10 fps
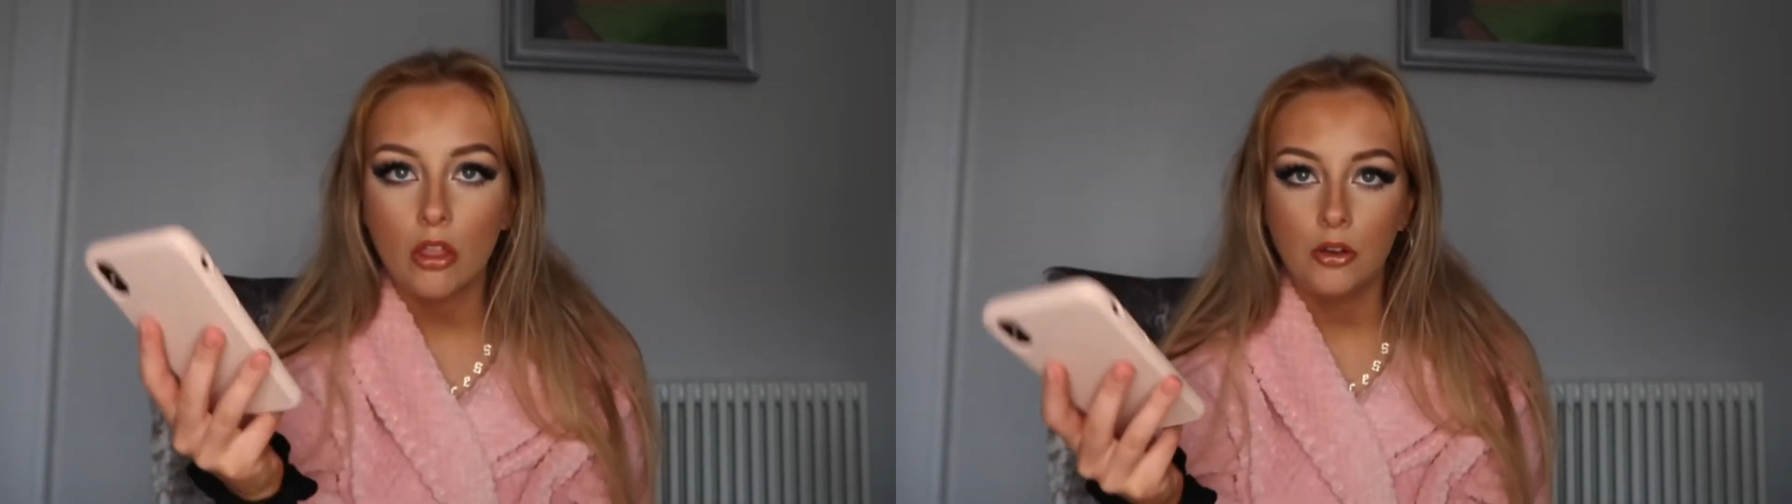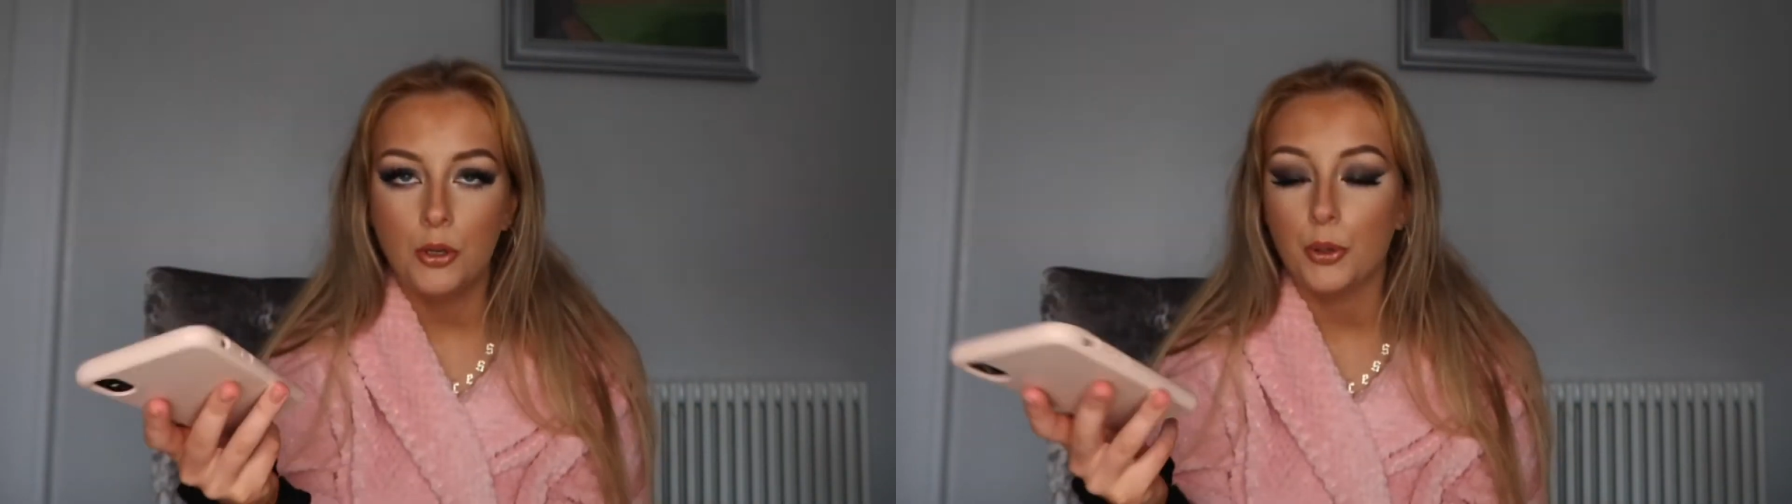
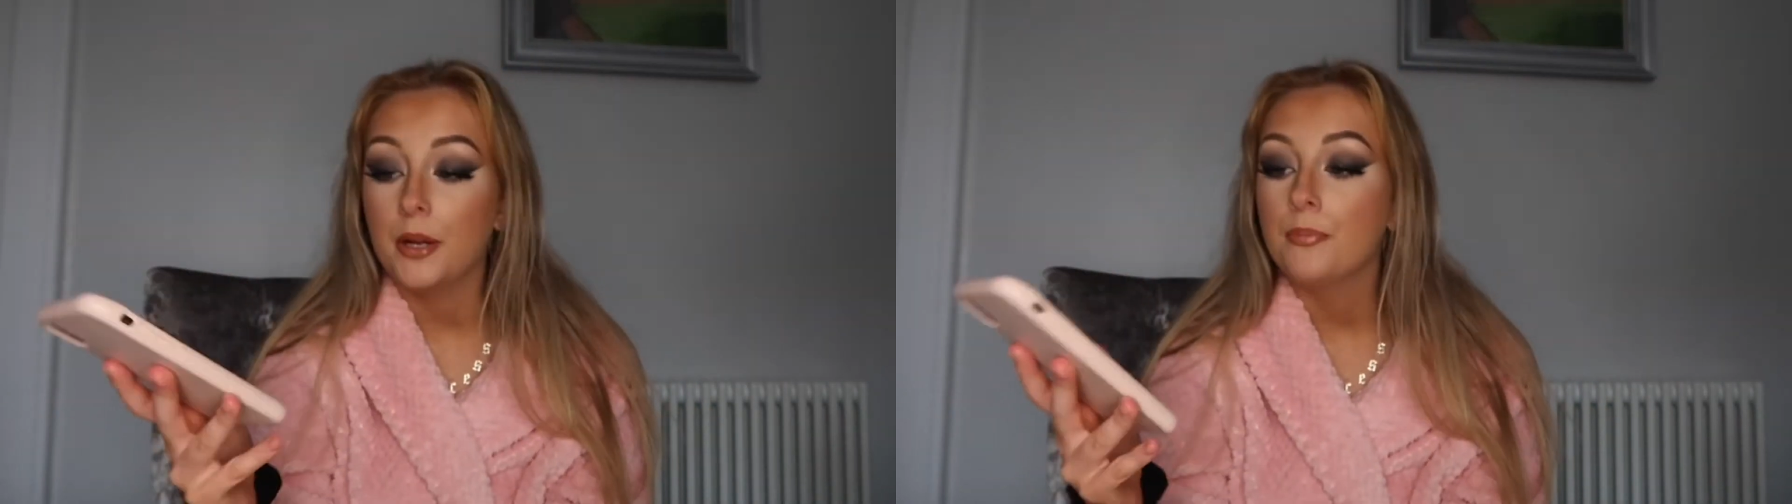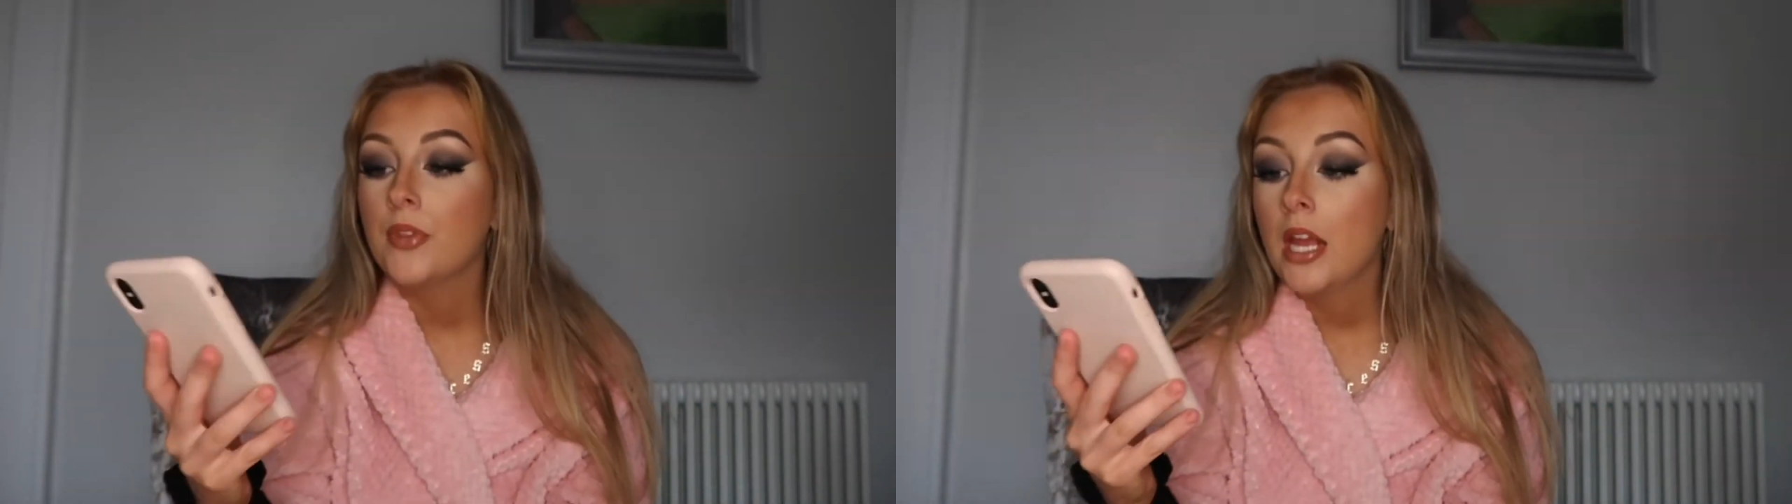No,
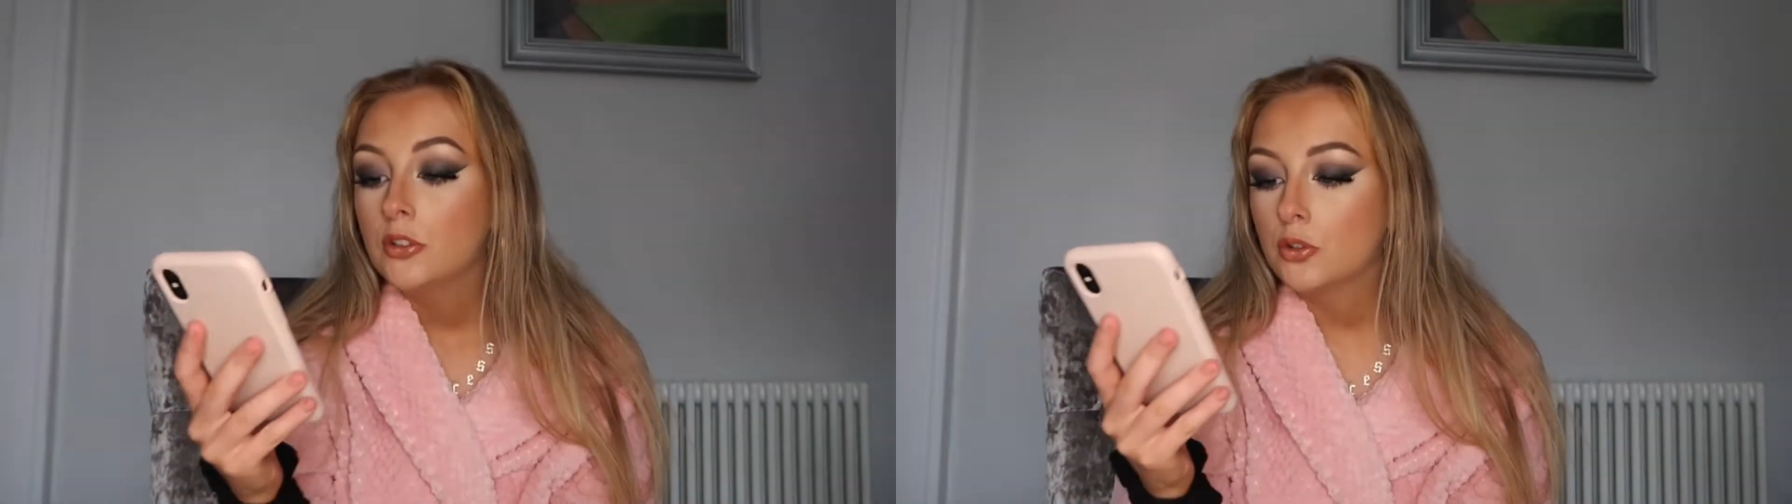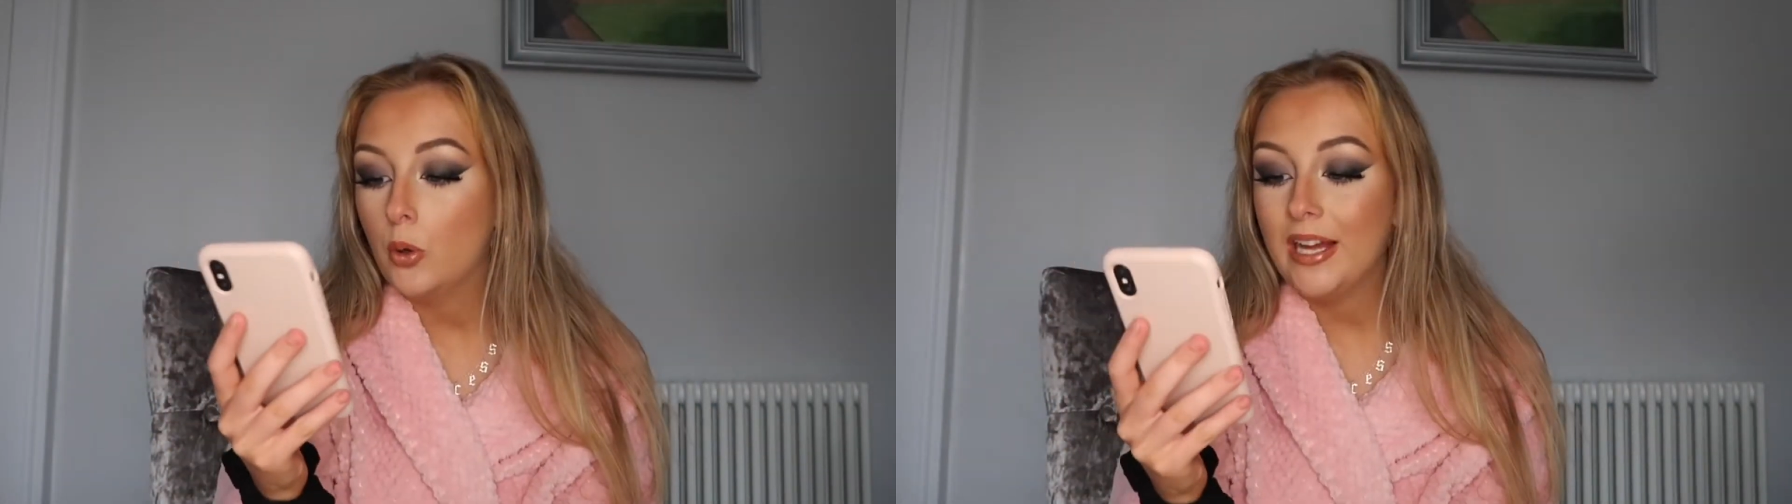okay.
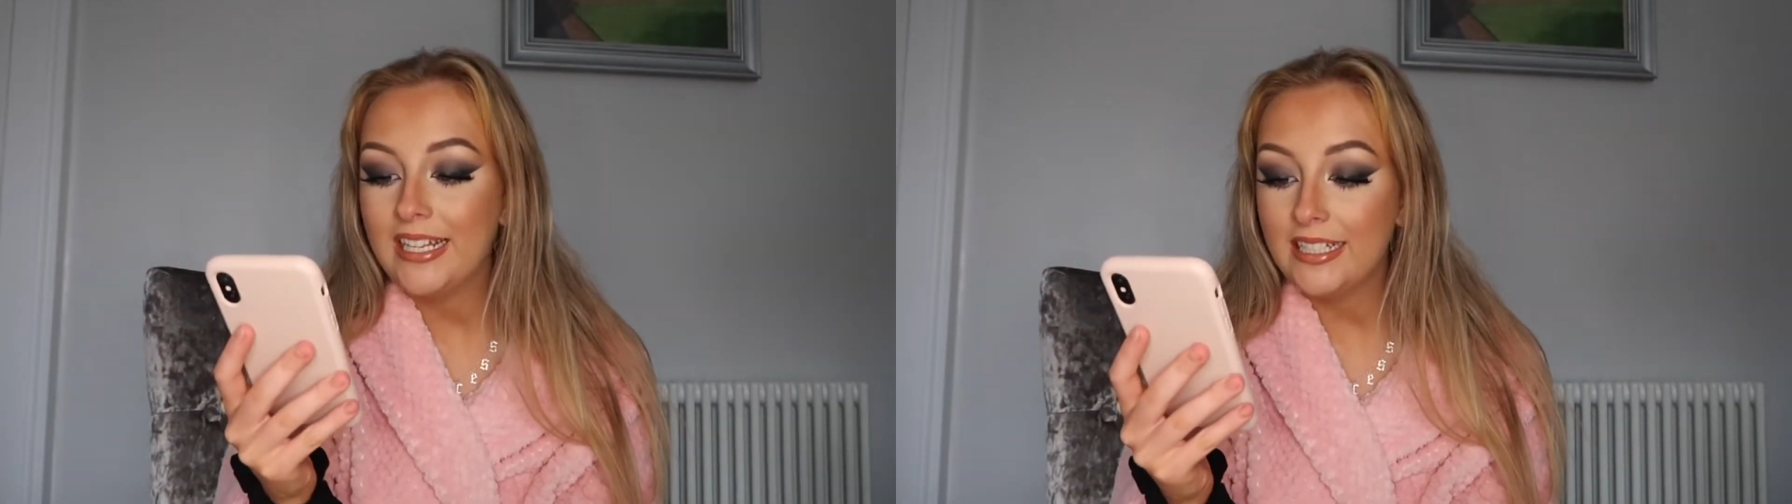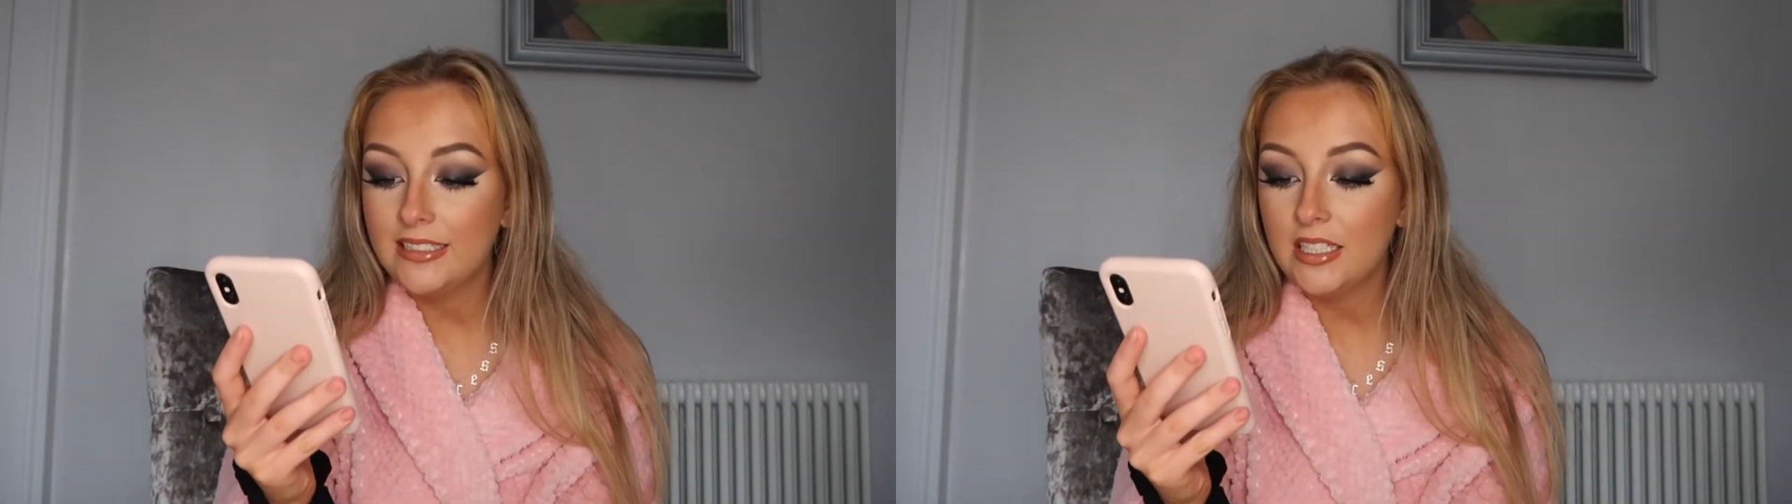So in
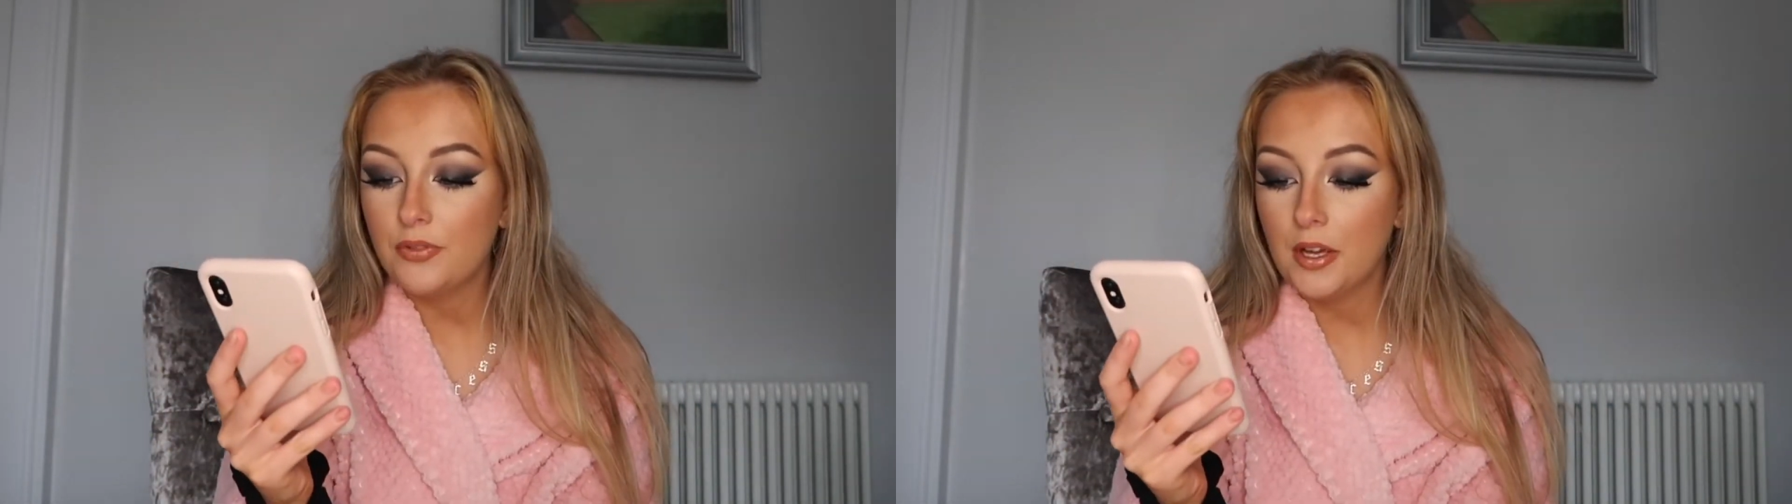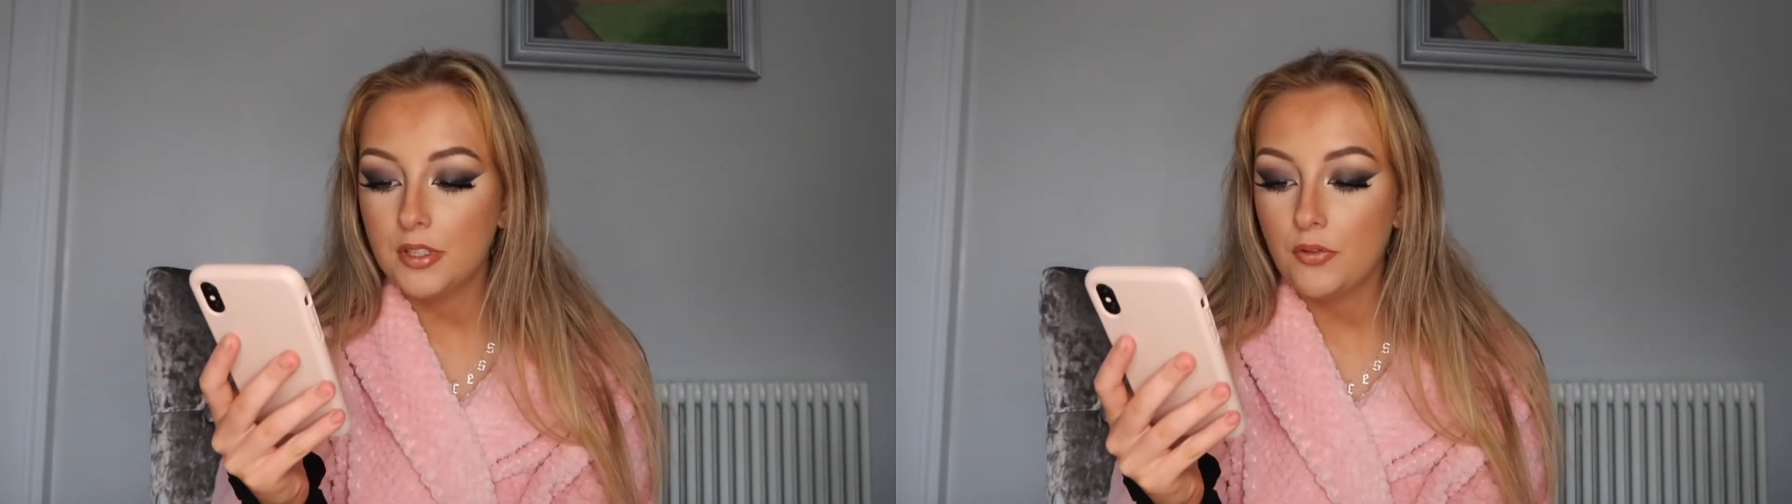nineteen
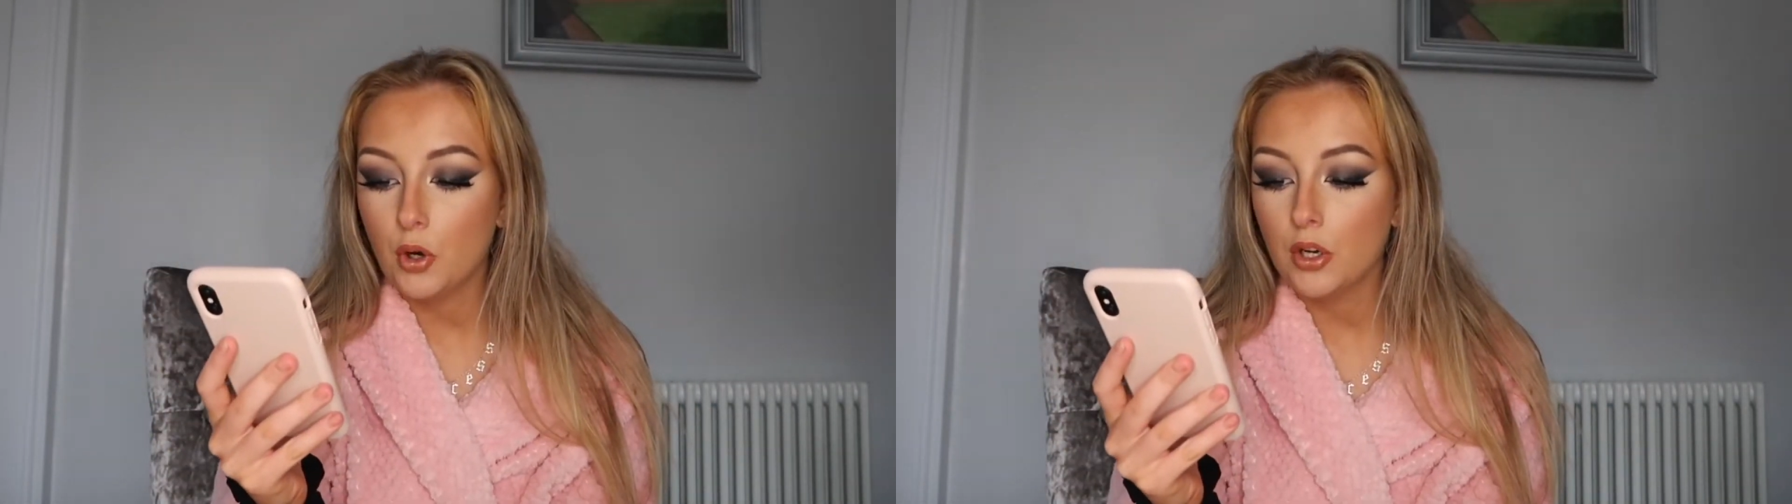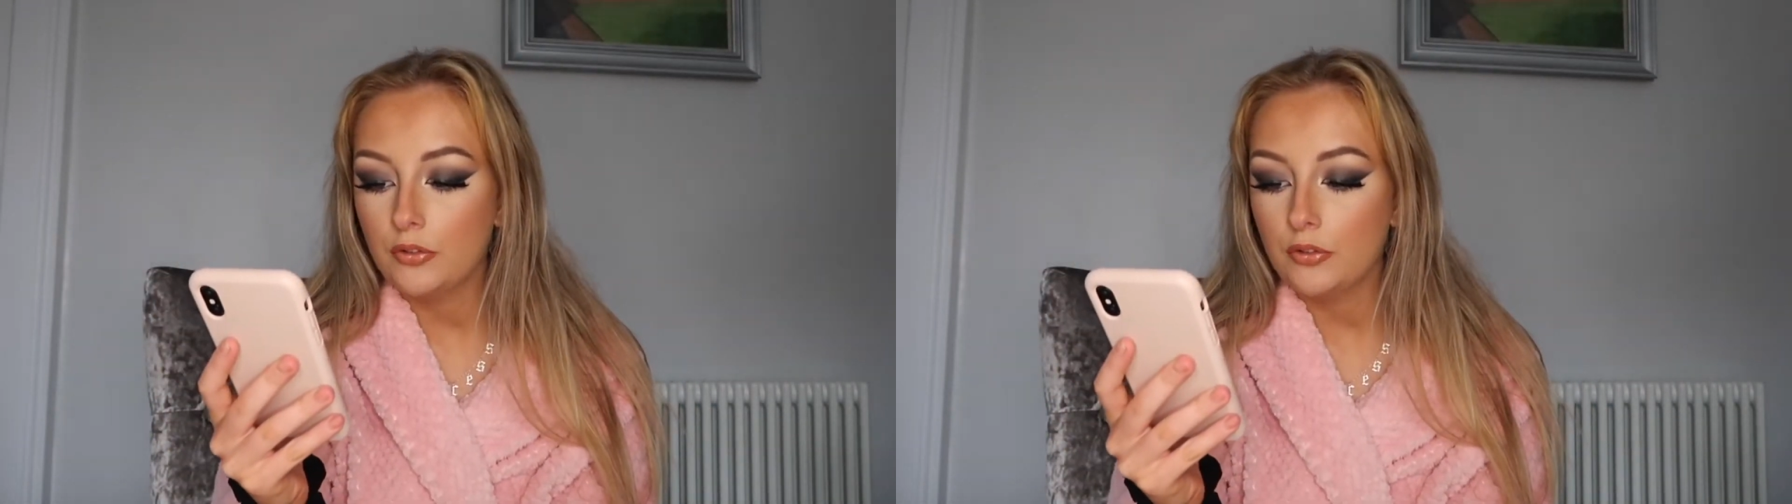fifty-four,